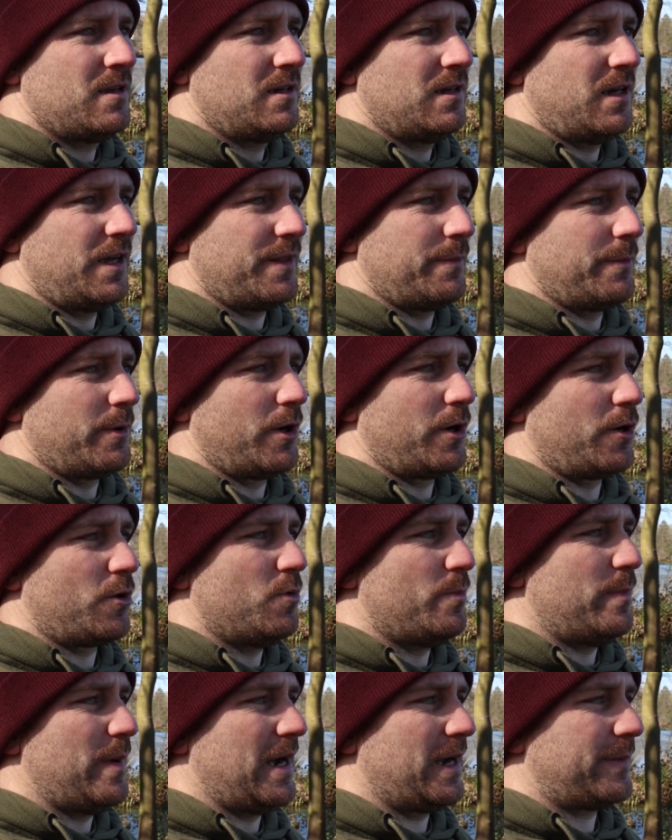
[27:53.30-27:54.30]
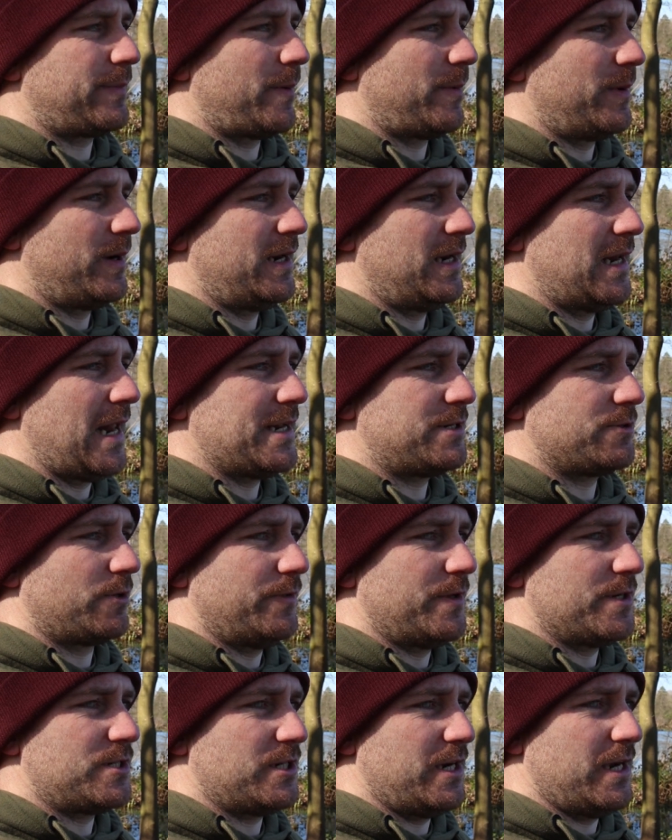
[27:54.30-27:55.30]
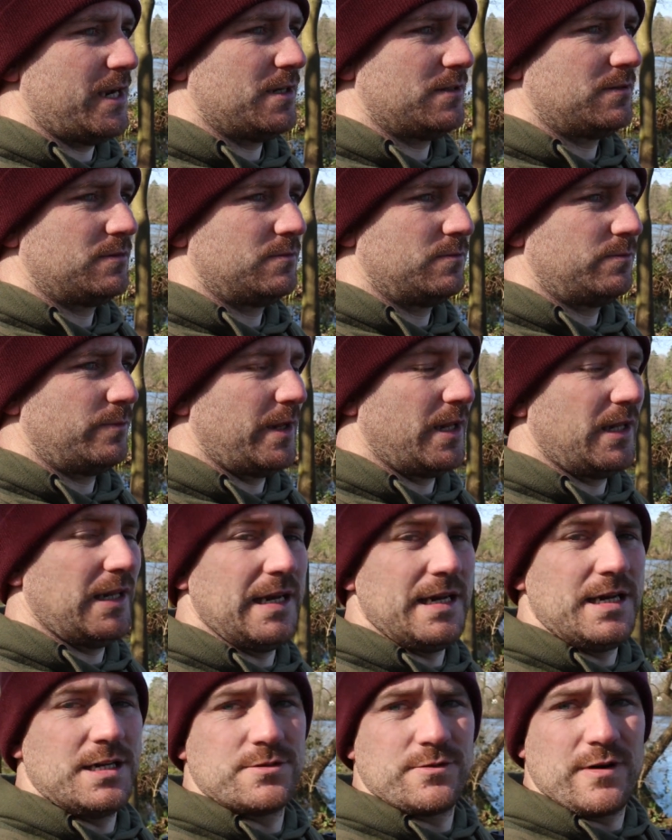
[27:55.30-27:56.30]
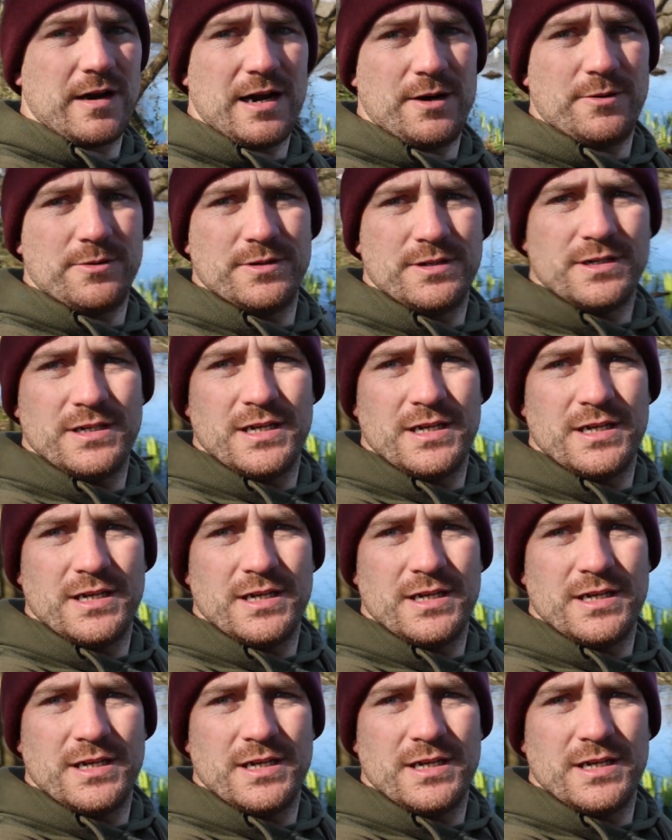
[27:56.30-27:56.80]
I think we're going to come back probably later on this year when the lilies are out